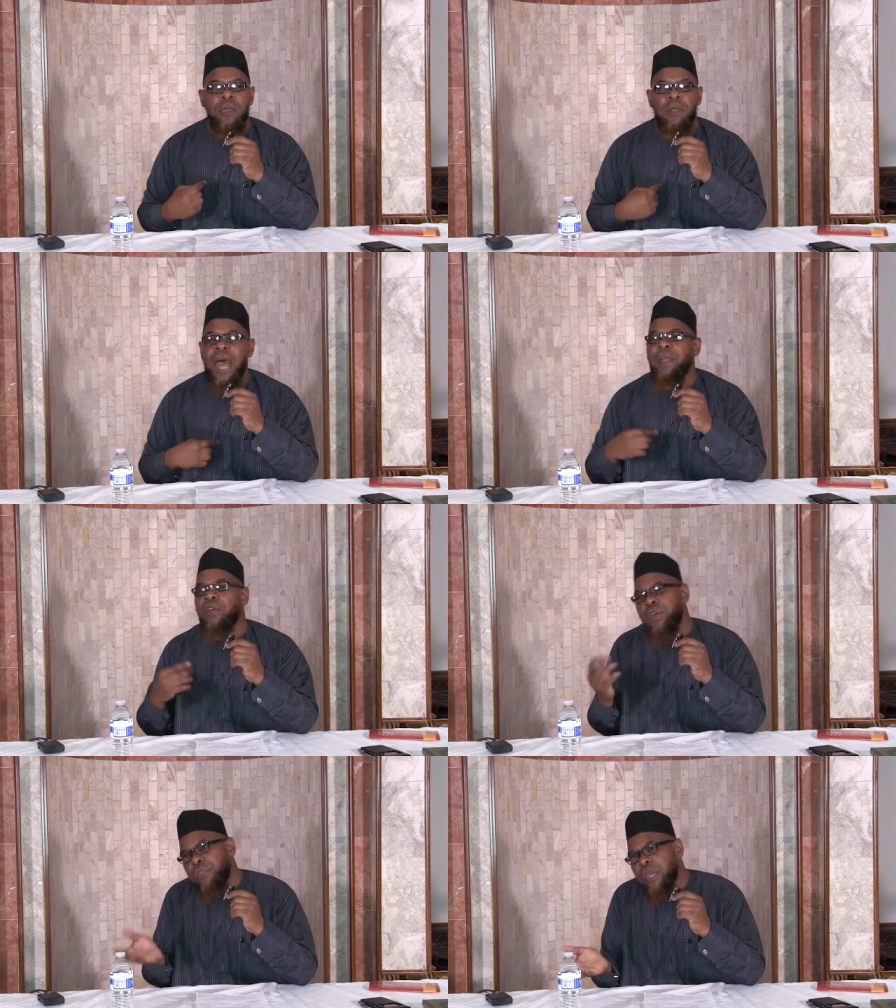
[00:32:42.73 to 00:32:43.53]
a lot
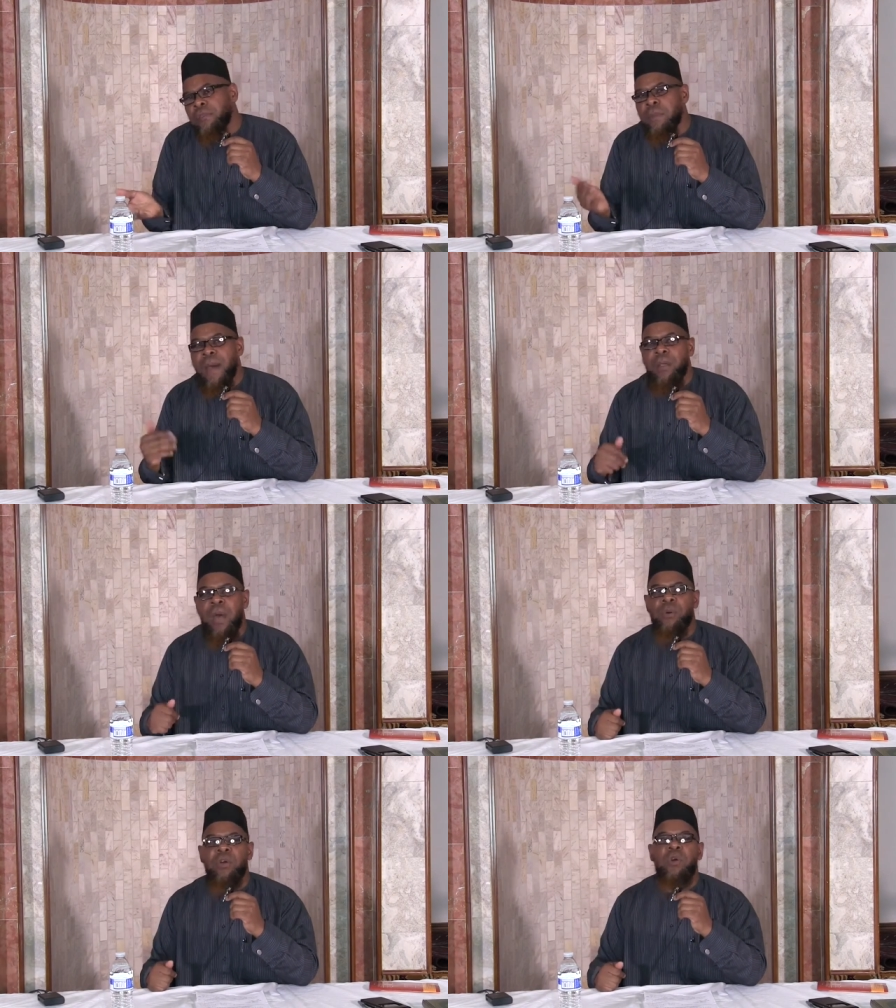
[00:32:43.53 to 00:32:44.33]
of good things about
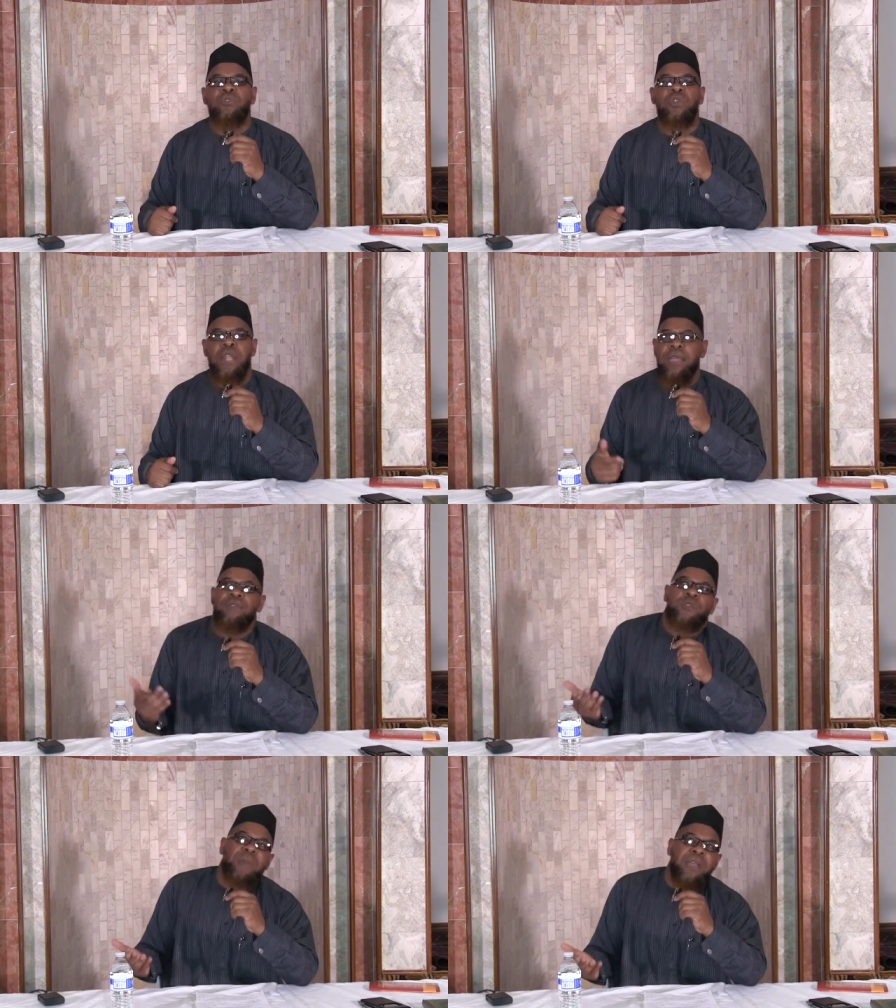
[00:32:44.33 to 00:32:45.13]
our culture, like
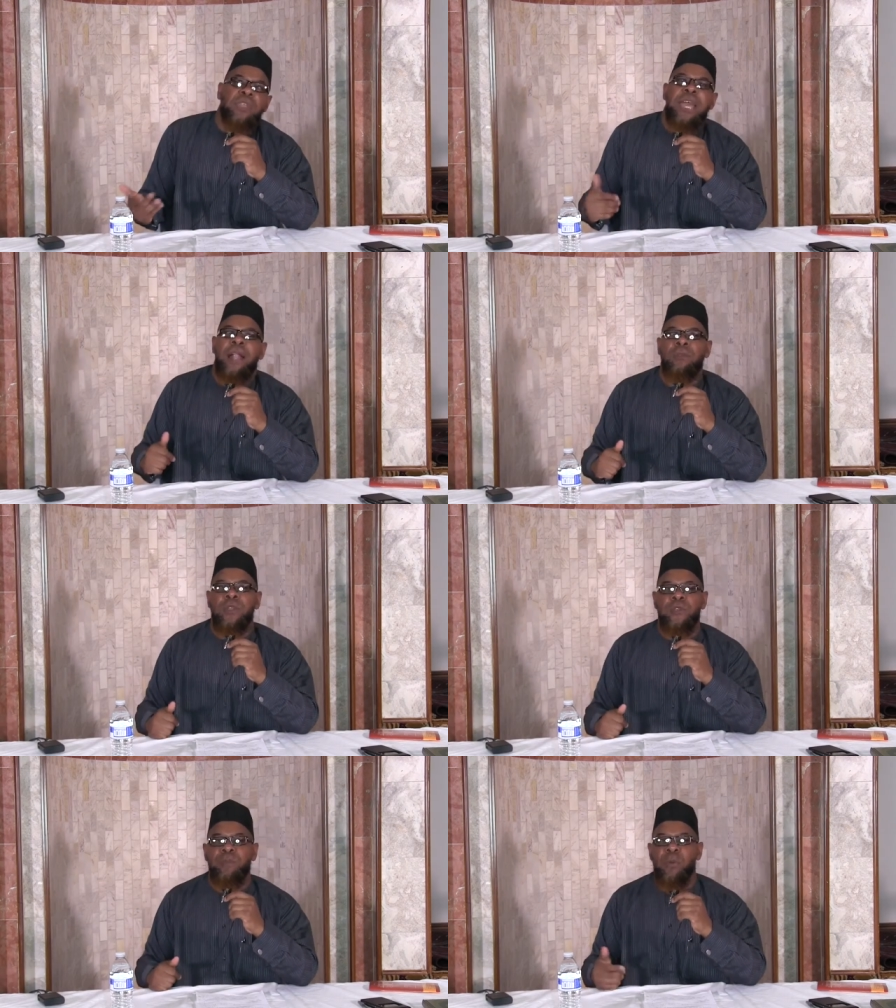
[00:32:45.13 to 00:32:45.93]
respect the
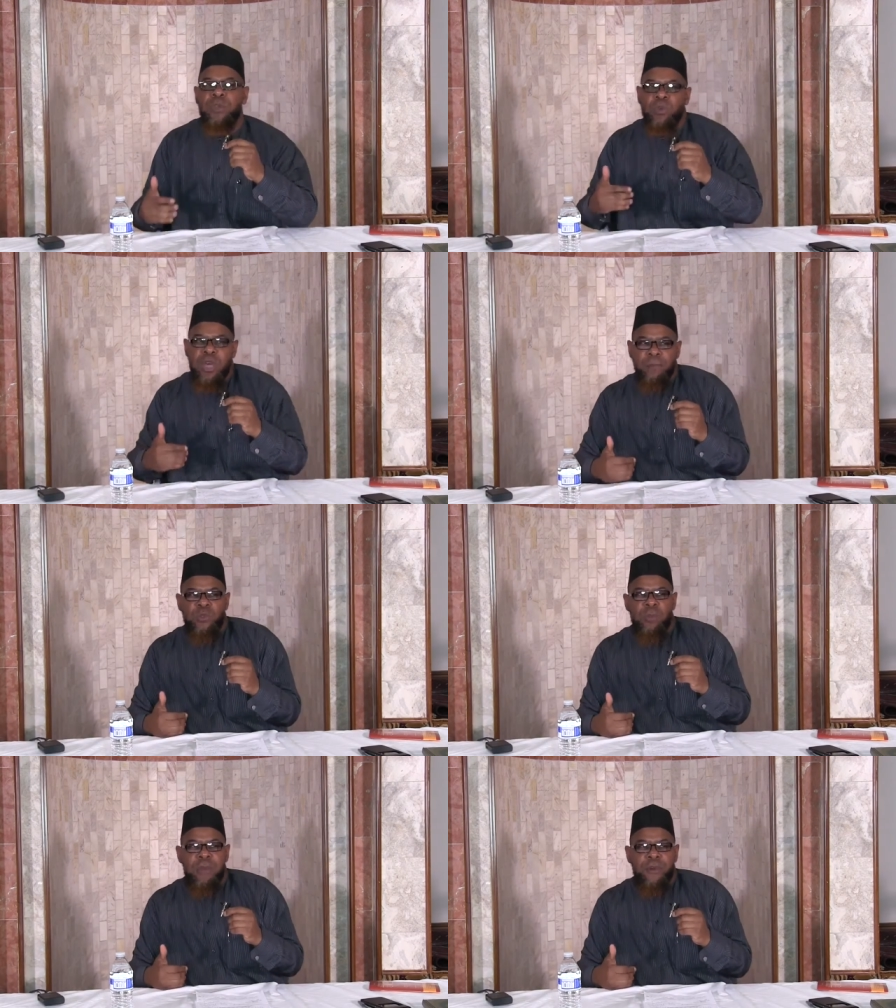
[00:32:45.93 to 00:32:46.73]
elders. But when you come
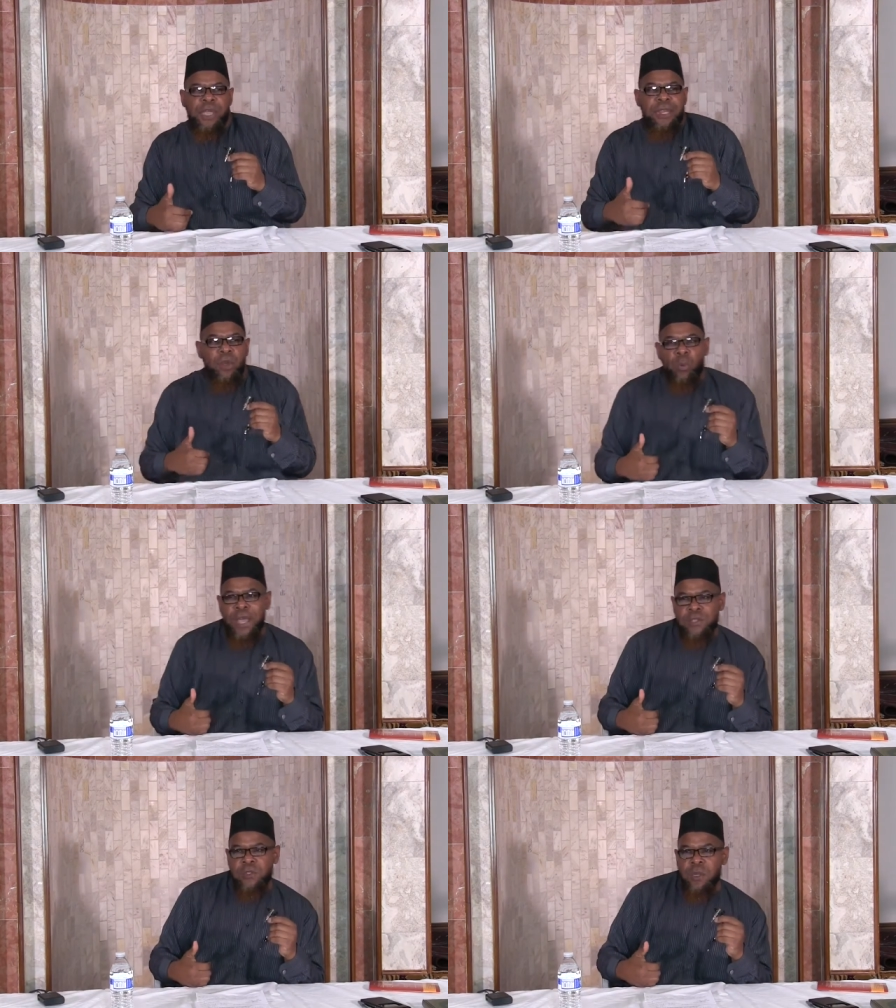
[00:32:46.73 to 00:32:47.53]
to America in the
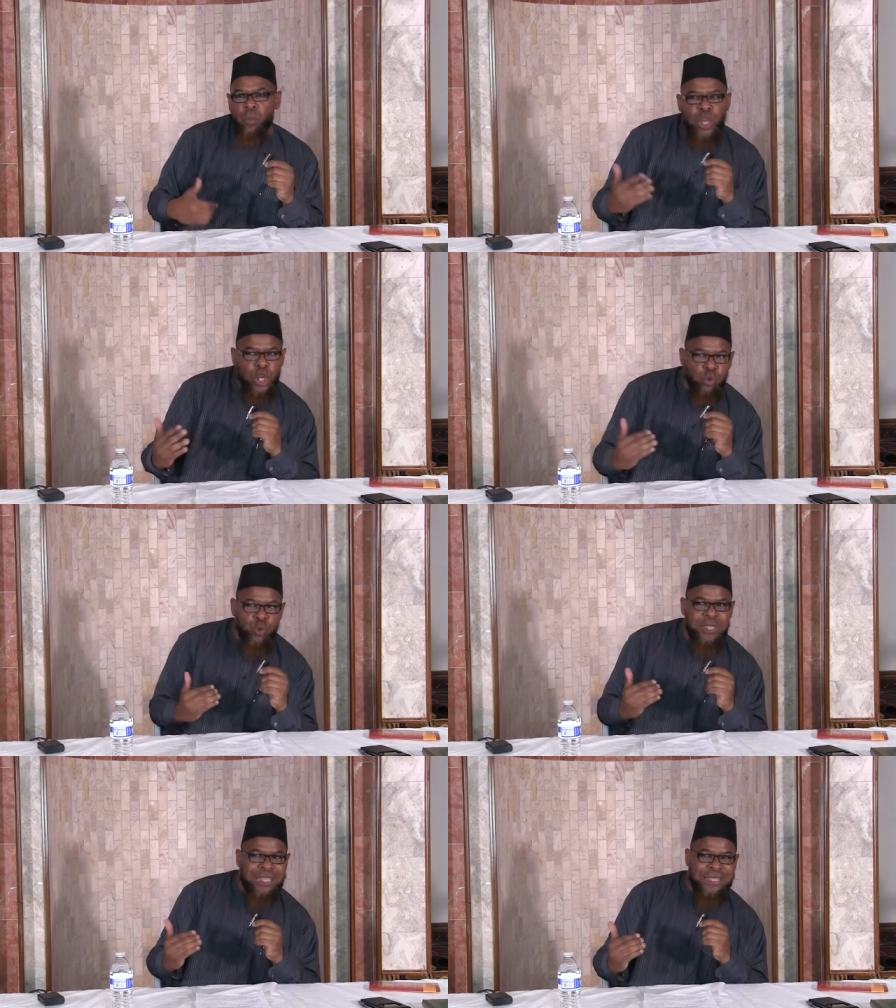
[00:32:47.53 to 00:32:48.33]
West, we
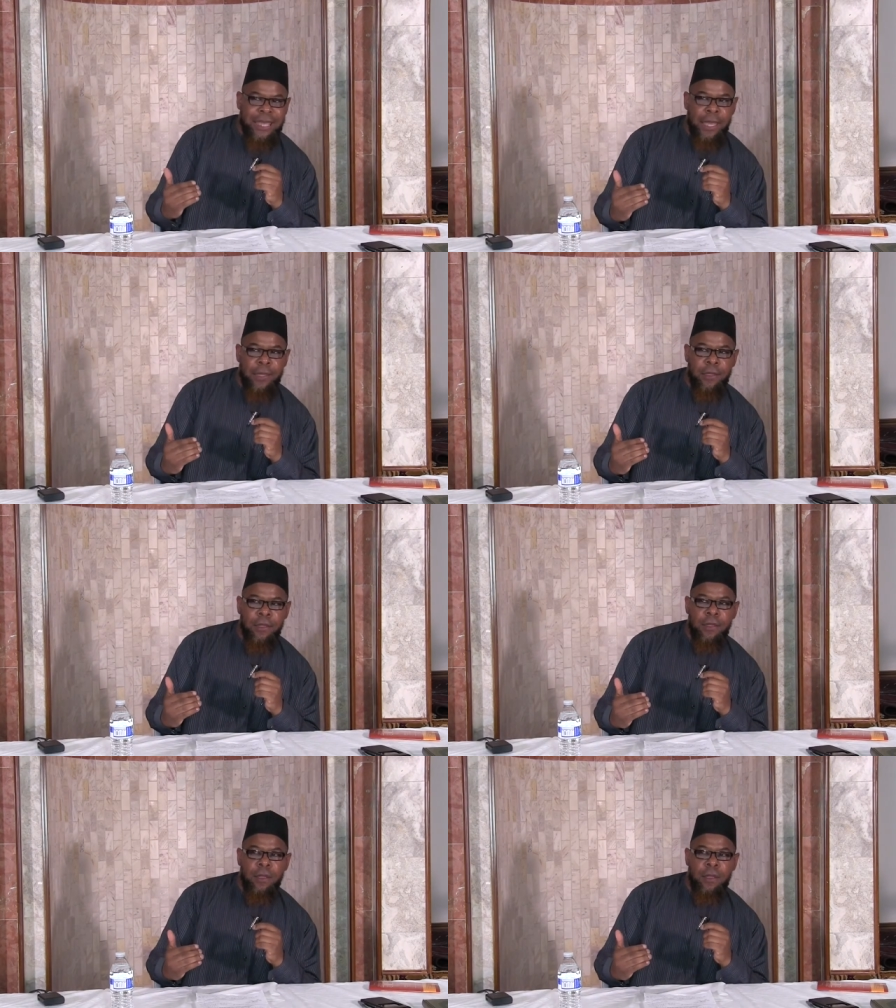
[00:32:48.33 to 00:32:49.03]
lose this thing.